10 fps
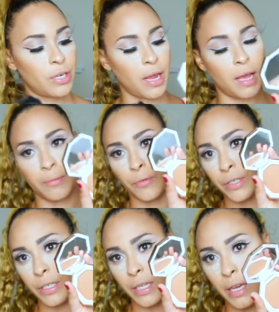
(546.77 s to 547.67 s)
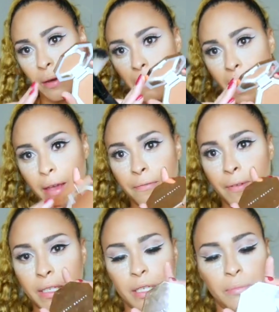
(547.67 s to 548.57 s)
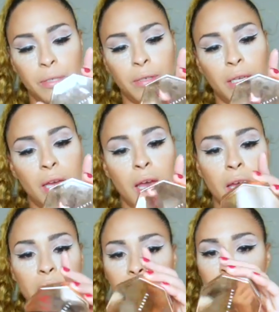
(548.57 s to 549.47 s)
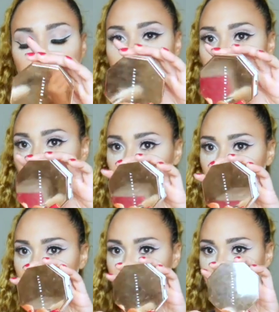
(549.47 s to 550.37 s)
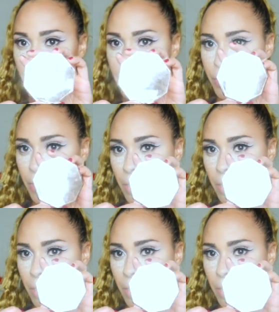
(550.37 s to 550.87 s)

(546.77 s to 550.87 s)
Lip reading: and I'm going to take my Fenty Beauty Sunstalker, and I am in the shade